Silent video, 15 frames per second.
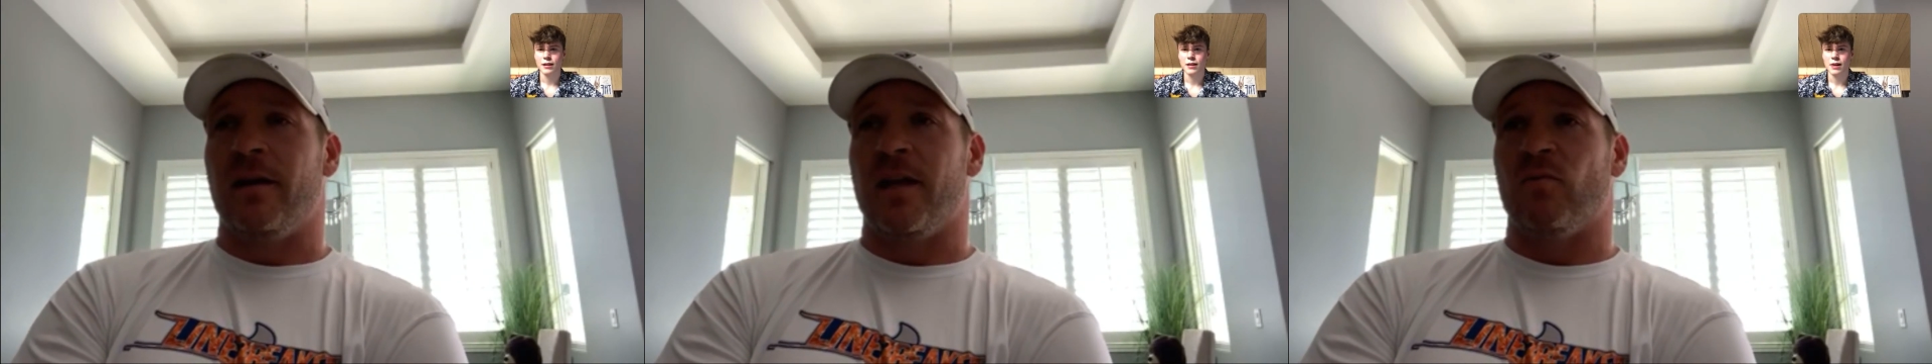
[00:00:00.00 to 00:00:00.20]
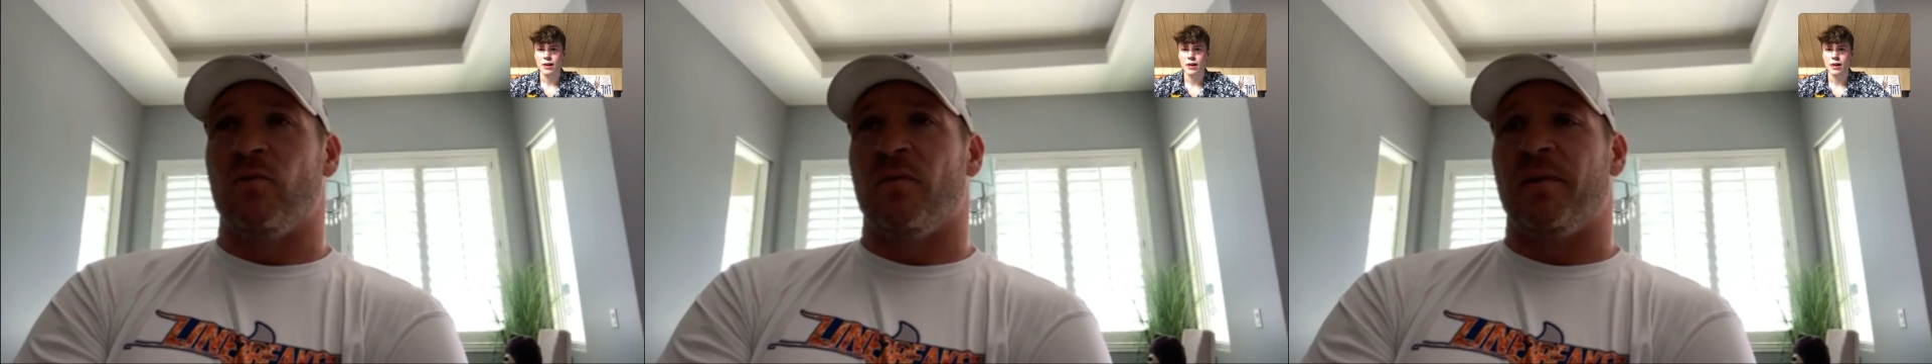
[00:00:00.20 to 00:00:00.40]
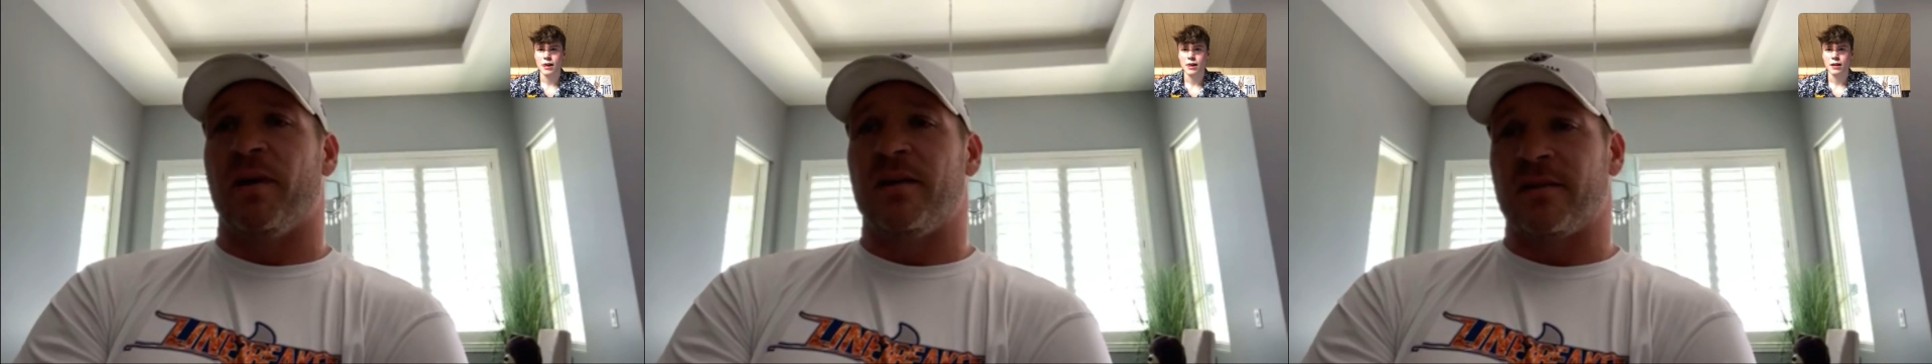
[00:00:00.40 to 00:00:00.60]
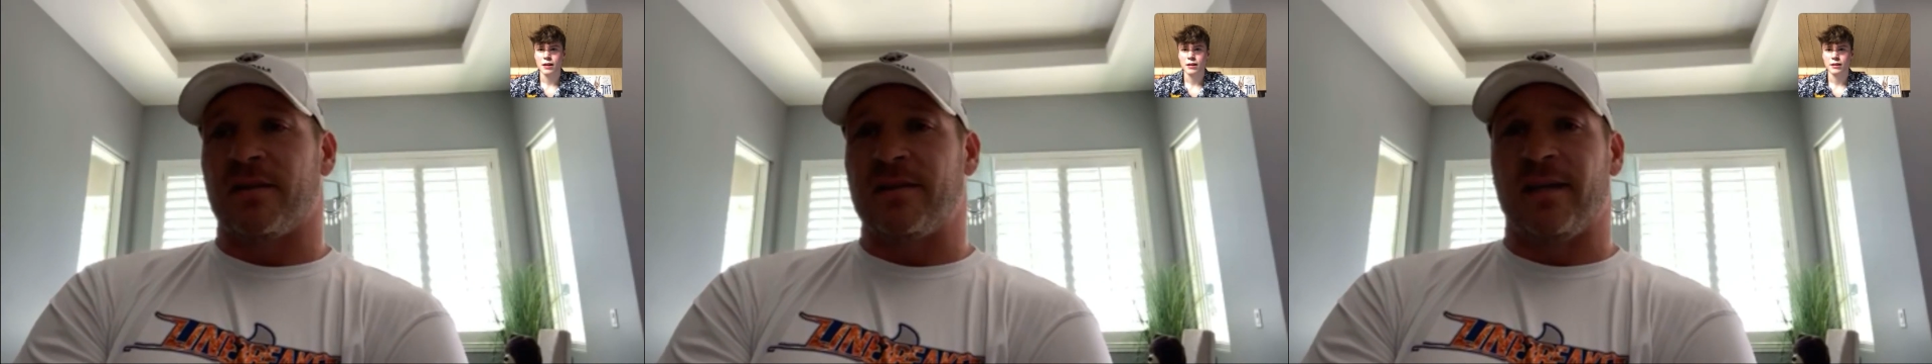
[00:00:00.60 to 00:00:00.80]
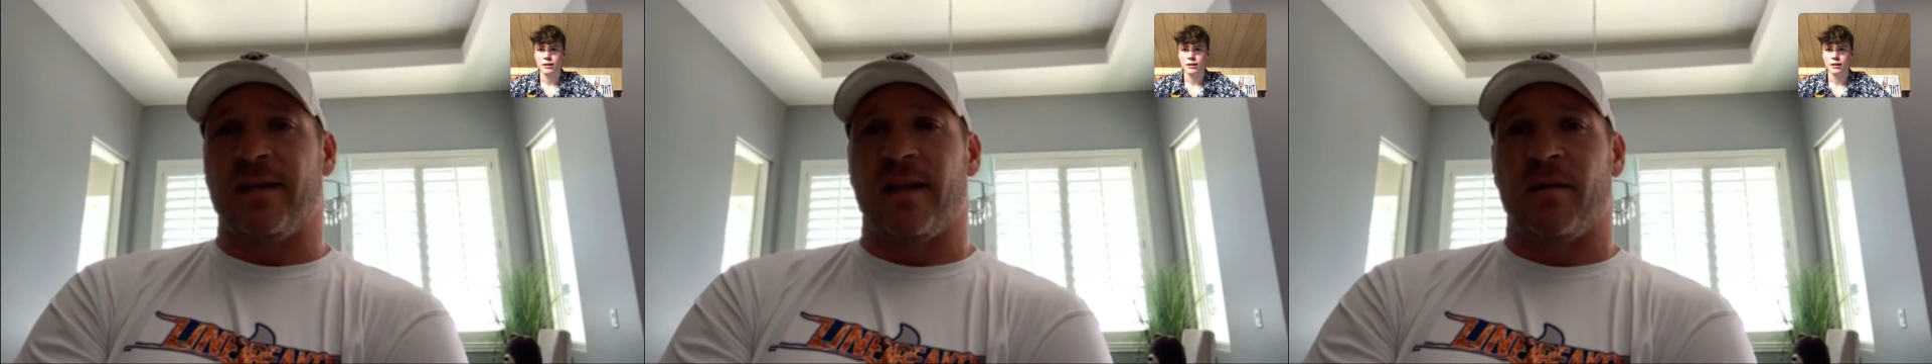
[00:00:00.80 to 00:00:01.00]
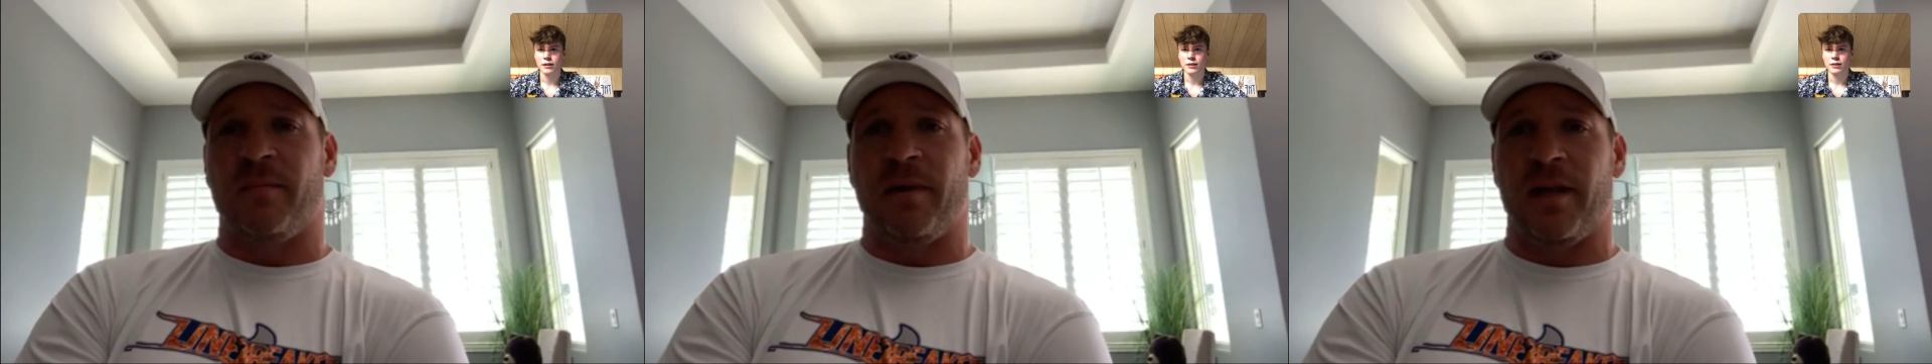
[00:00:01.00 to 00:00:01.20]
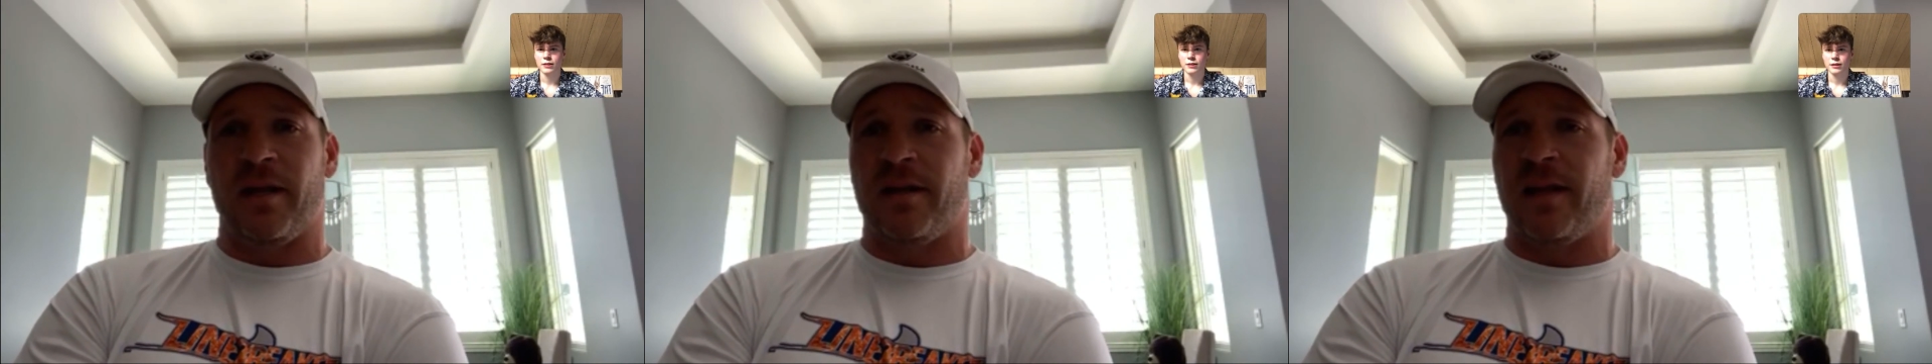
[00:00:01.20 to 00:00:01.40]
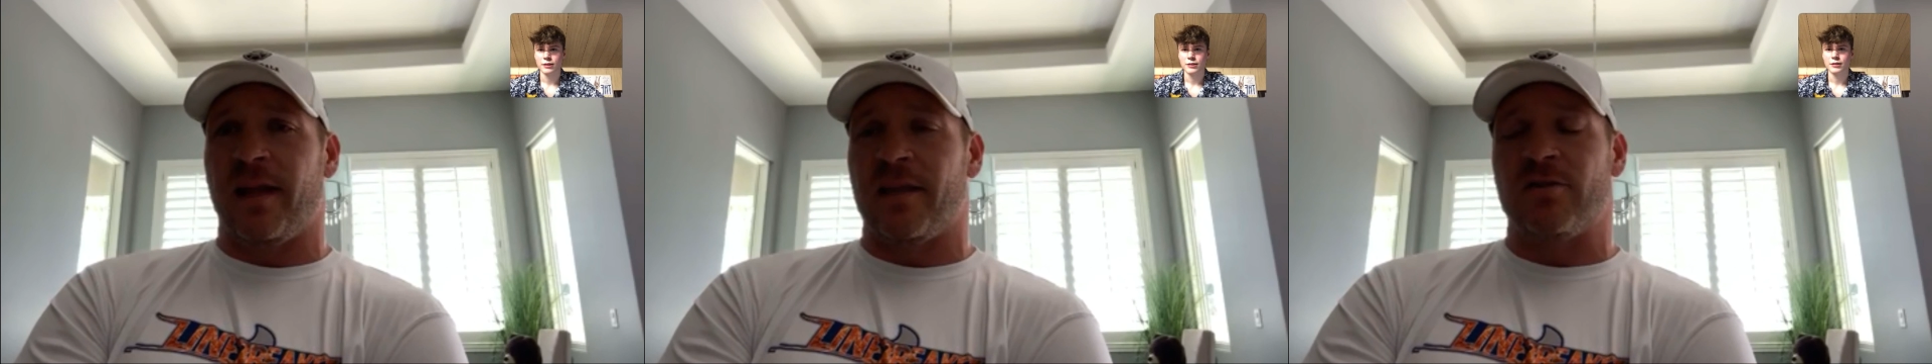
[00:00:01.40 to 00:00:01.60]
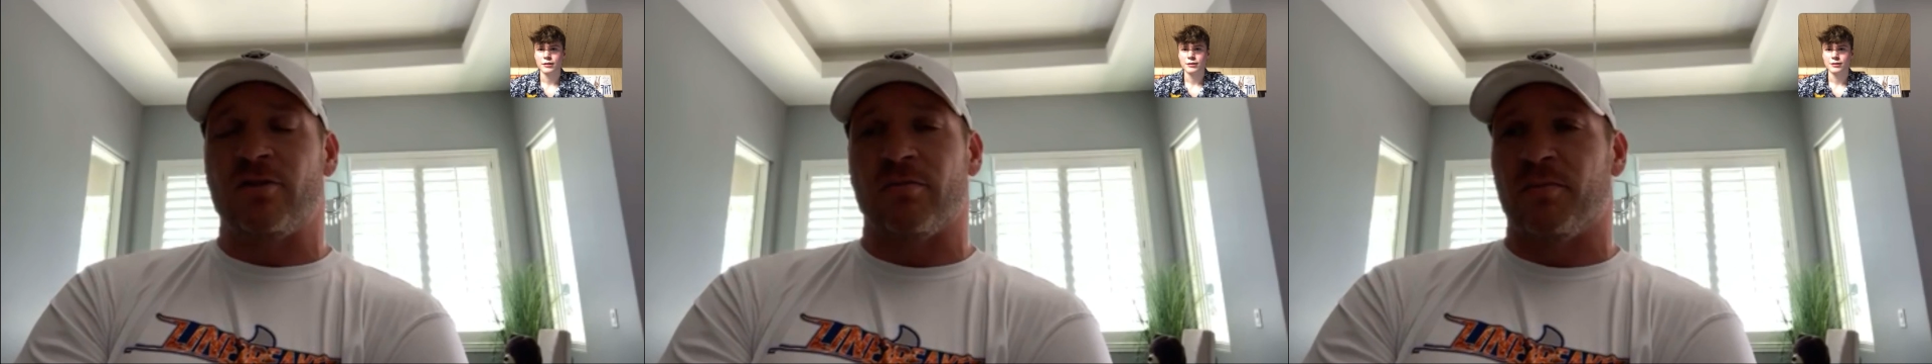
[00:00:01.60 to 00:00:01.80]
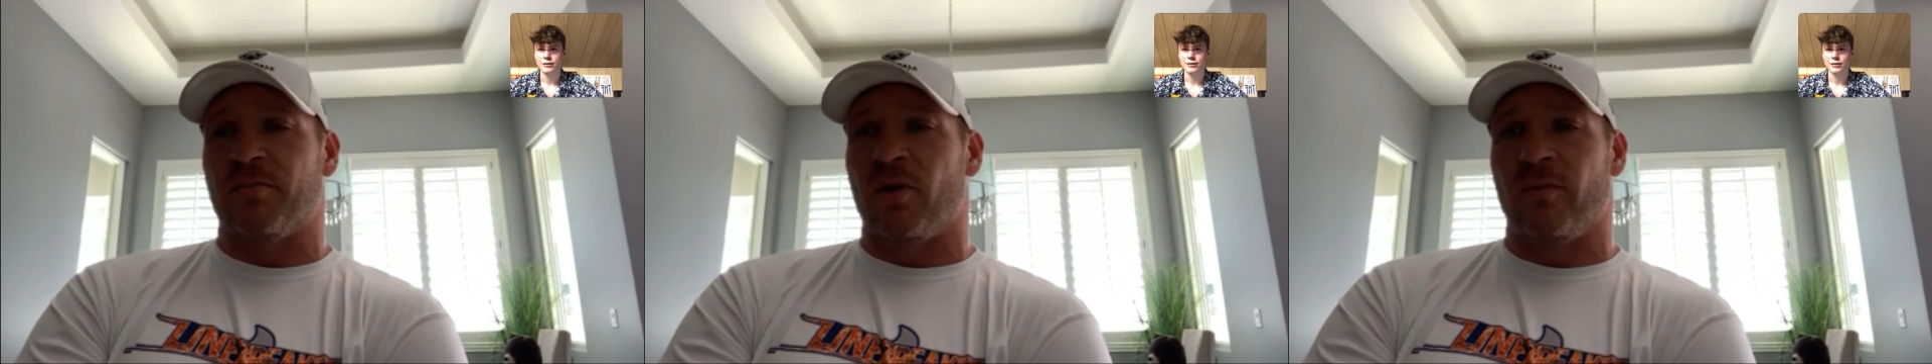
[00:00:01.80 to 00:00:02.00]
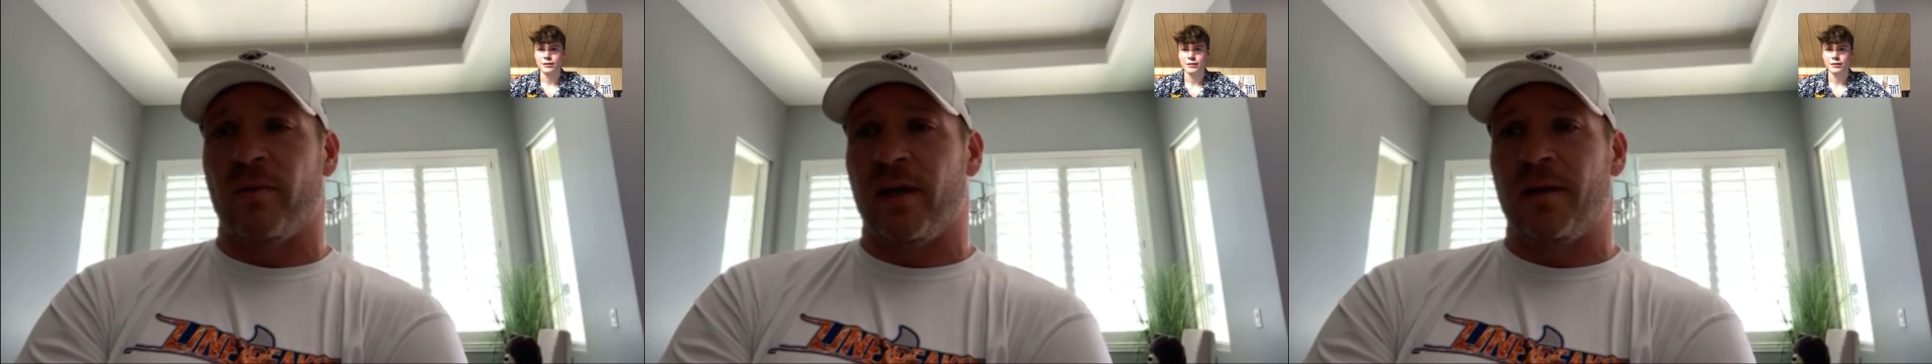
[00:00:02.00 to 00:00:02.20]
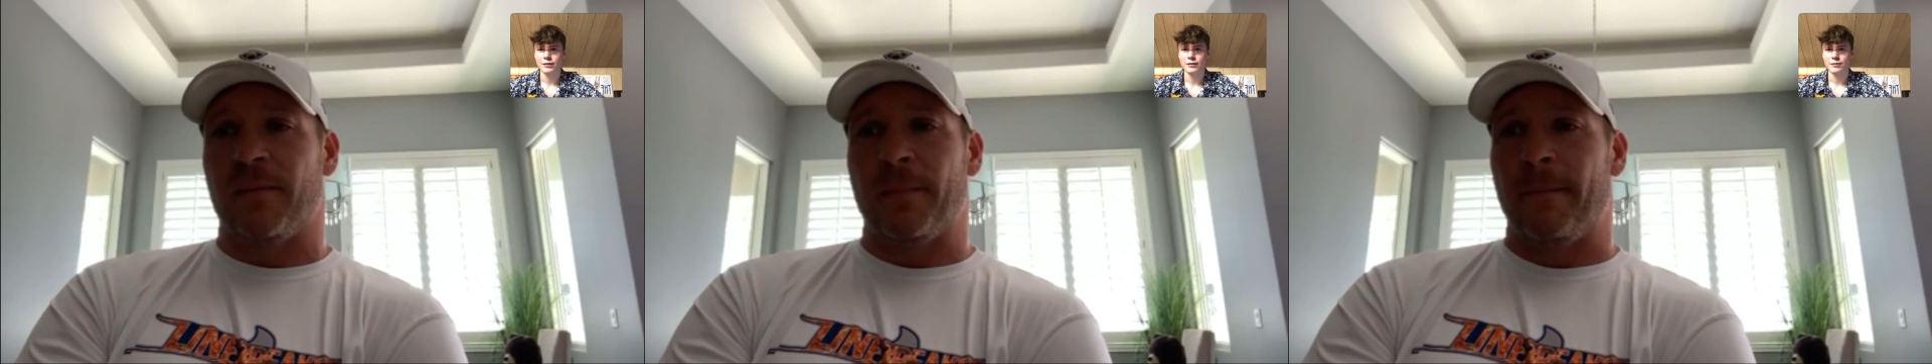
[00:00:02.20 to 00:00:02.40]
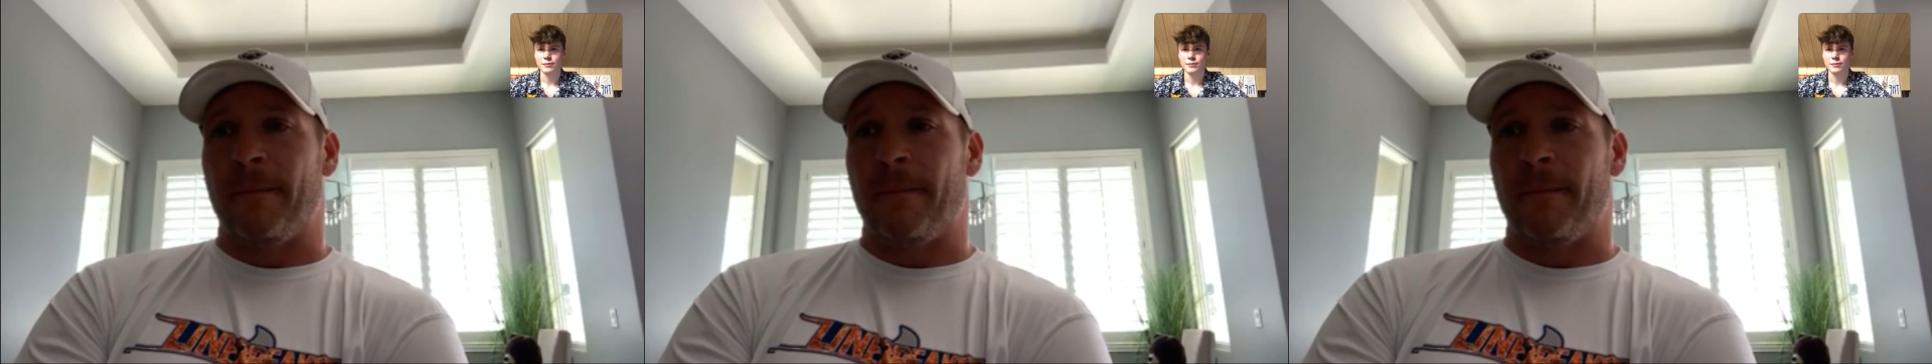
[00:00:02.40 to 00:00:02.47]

in one place as I did at Media Day at Super Bowl week.